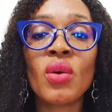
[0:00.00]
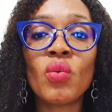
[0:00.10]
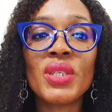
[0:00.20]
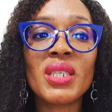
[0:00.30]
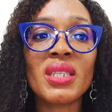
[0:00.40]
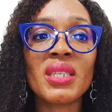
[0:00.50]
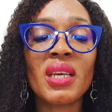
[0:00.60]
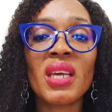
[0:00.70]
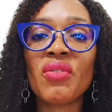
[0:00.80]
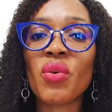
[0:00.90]
which is
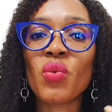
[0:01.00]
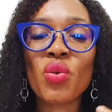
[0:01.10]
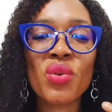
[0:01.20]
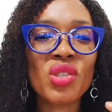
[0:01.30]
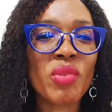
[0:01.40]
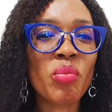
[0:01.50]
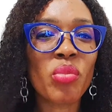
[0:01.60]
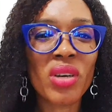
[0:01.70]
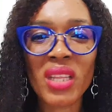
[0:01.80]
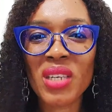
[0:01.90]
if you don't want to be
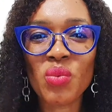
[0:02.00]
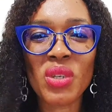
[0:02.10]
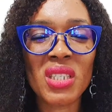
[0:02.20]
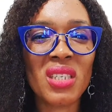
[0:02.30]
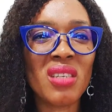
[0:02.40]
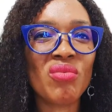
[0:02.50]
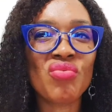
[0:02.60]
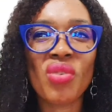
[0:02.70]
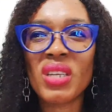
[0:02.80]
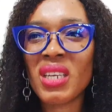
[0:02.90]
bothered with the
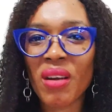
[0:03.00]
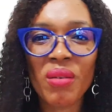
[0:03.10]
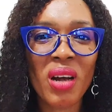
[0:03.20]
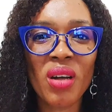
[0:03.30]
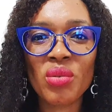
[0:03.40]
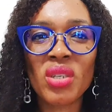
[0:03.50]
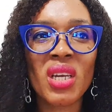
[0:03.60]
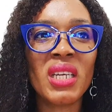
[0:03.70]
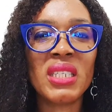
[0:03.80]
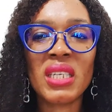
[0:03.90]
running around
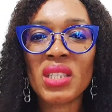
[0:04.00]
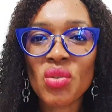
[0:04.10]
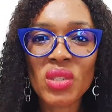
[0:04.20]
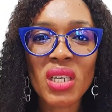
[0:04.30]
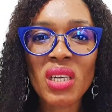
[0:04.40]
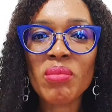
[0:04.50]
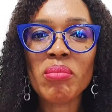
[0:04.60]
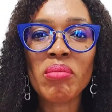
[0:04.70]
day-to-day